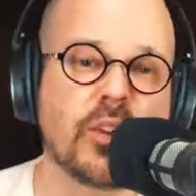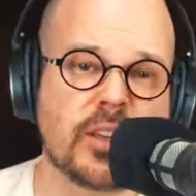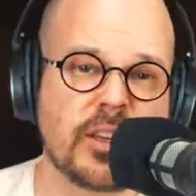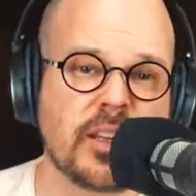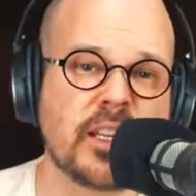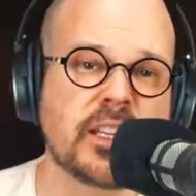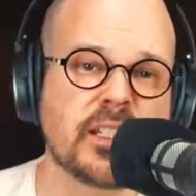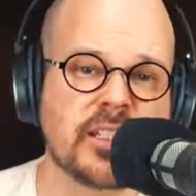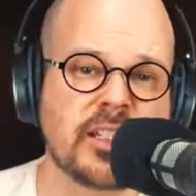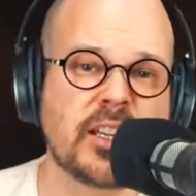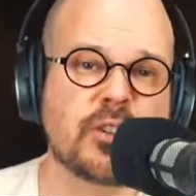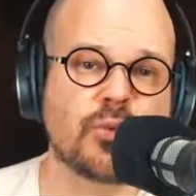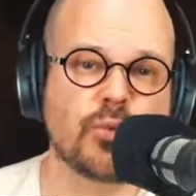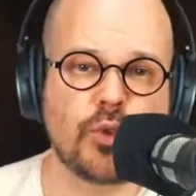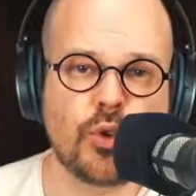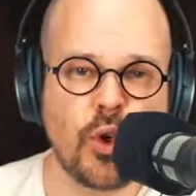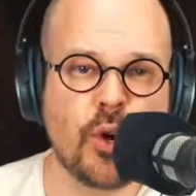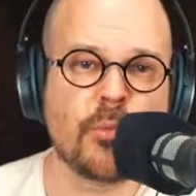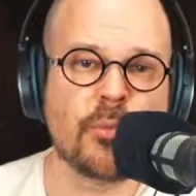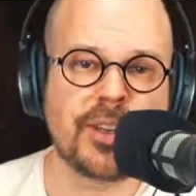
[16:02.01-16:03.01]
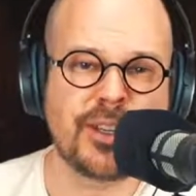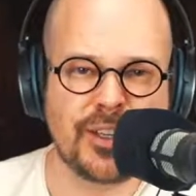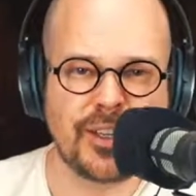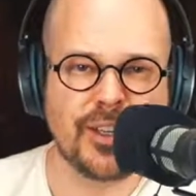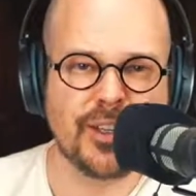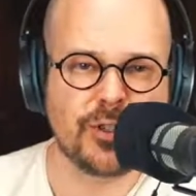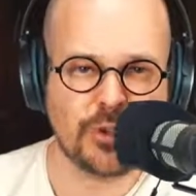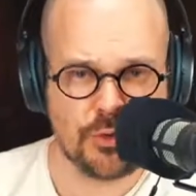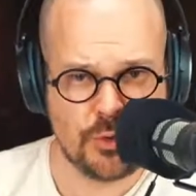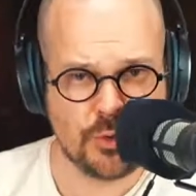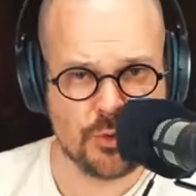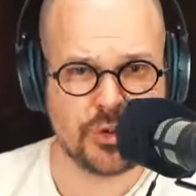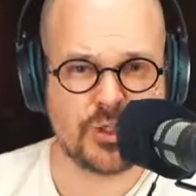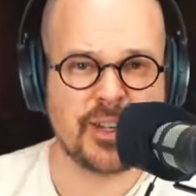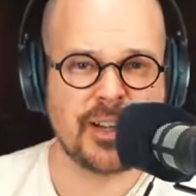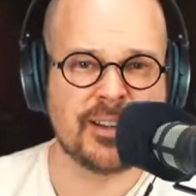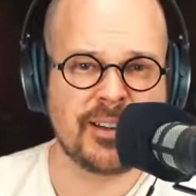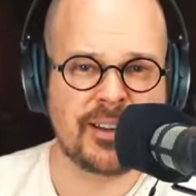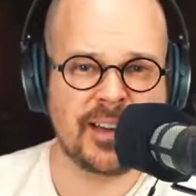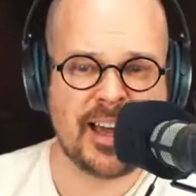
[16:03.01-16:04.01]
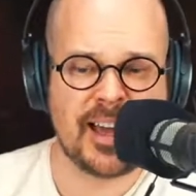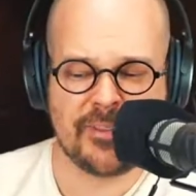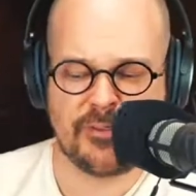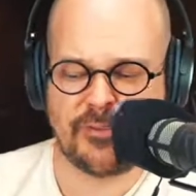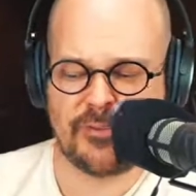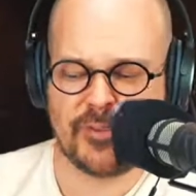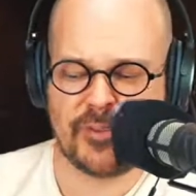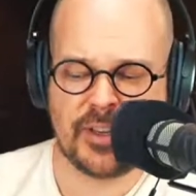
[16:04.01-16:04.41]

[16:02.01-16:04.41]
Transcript: things that you normally use a live